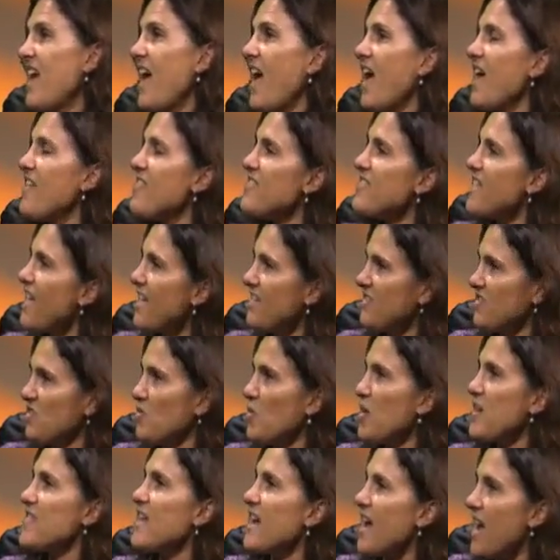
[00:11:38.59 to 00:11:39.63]
And that's
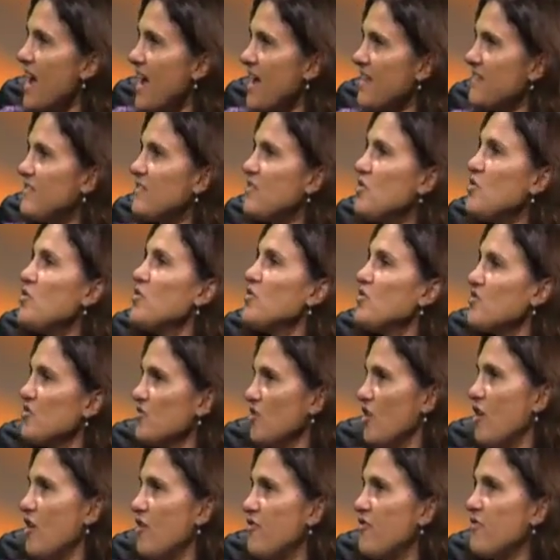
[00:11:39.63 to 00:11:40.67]
where the ICU
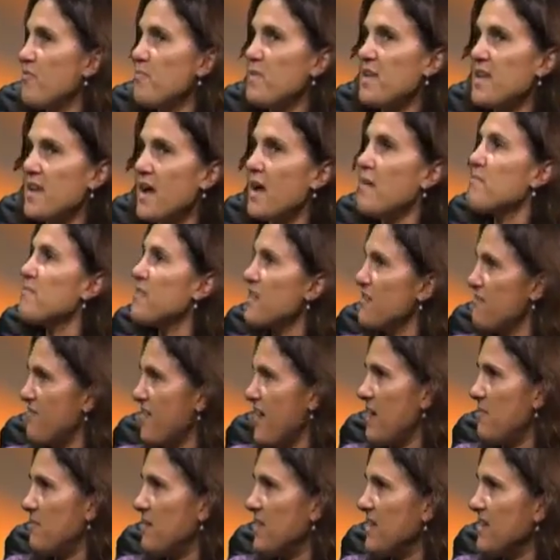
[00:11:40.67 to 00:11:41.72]
staff become their
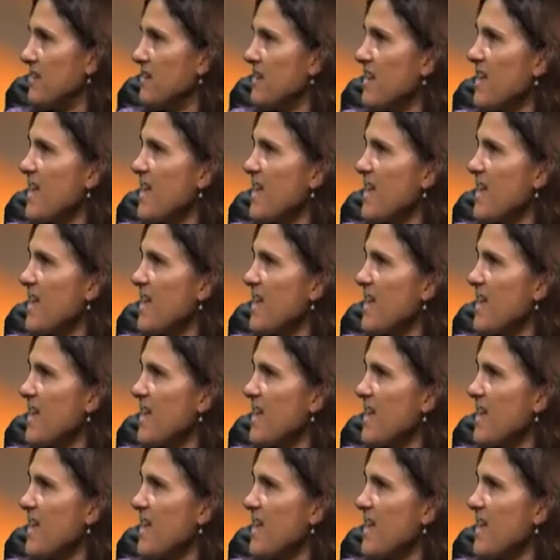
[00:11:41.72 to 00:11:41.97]
family.